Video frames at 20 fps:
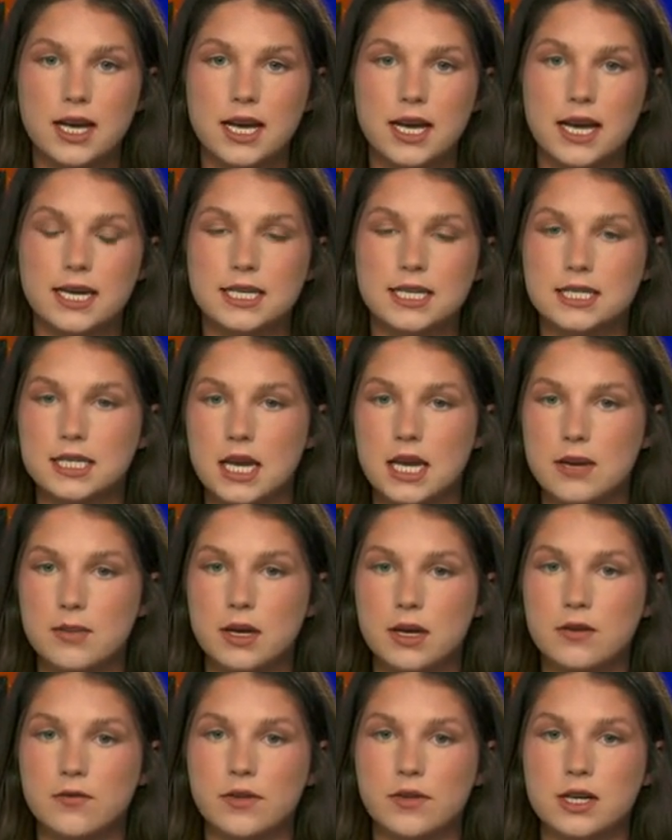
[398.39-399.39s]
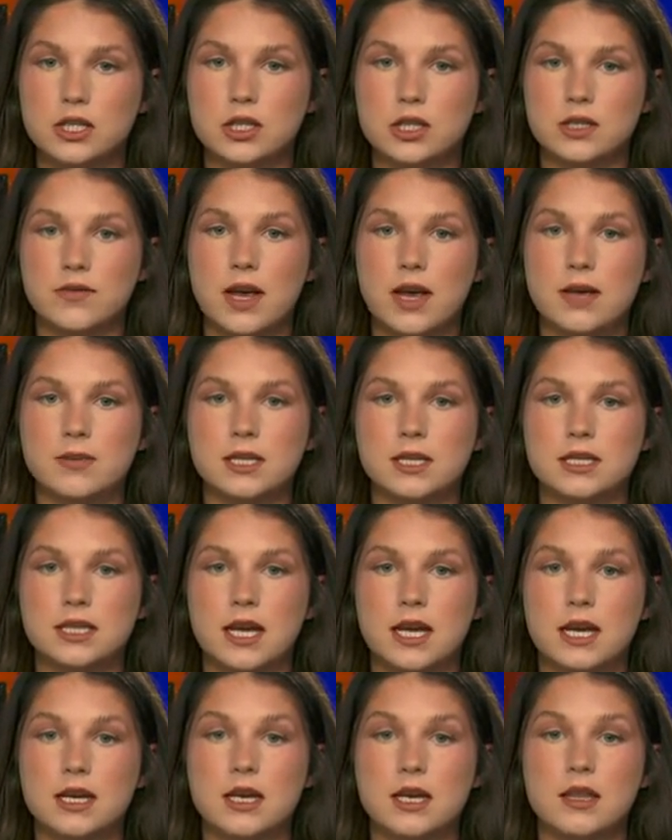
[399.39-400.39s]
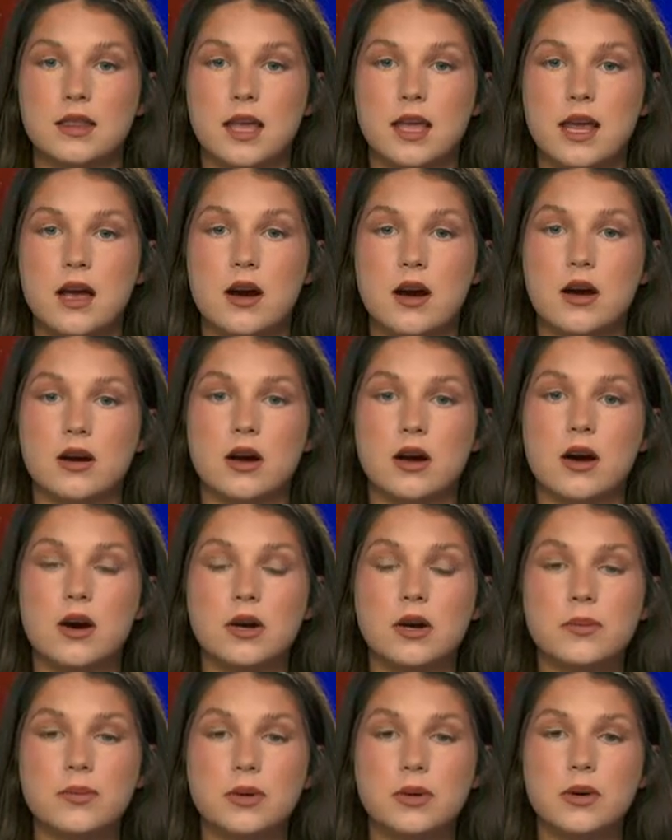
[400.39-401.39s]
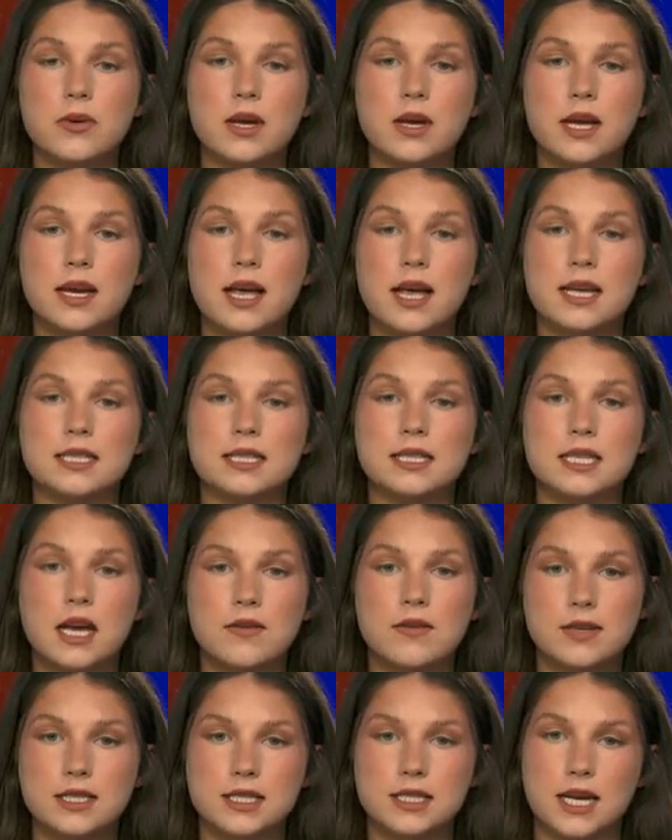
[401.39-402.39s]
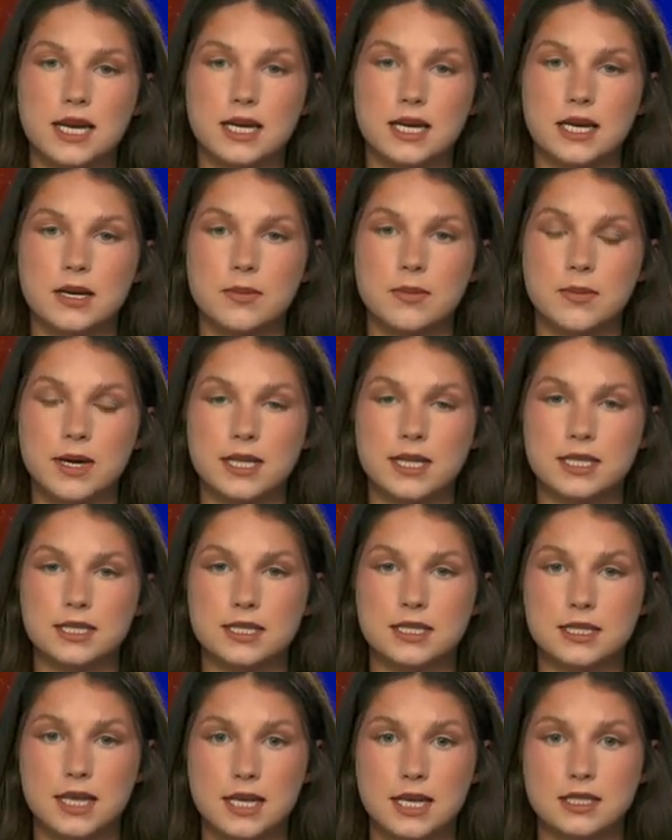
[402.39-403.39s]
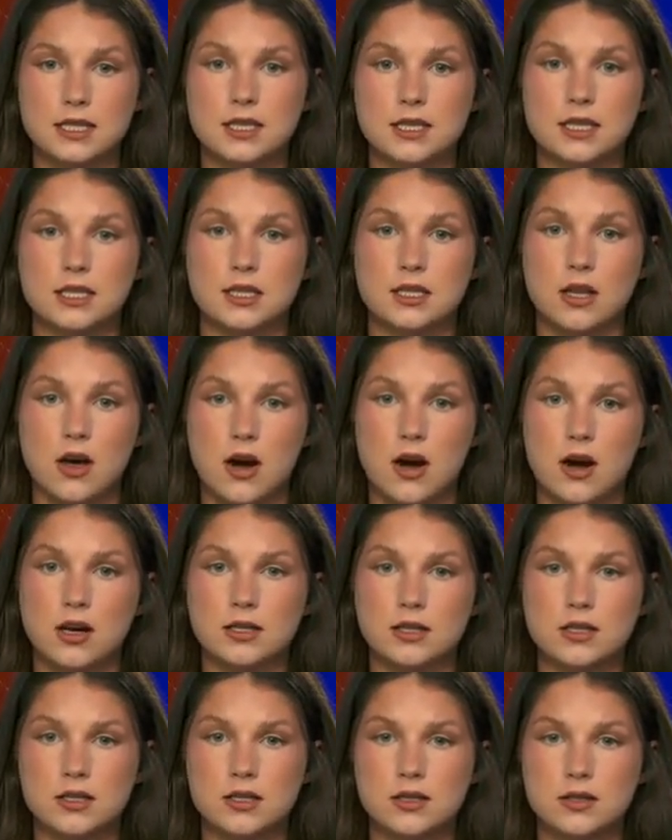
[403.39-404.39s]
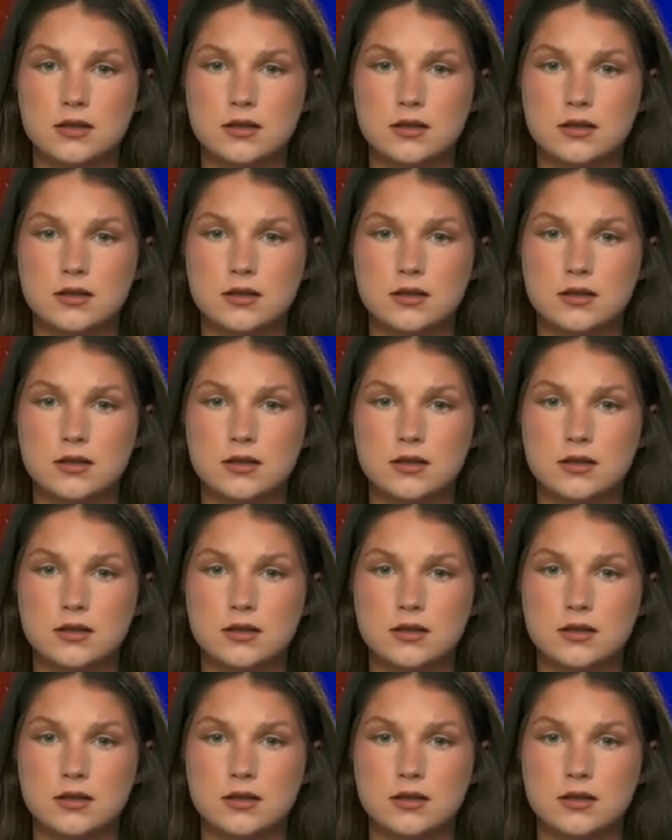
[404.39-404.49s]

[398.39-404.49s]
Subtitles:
In a statement, Fletcher's family said they are heartbroken and devastated by this senseless loss.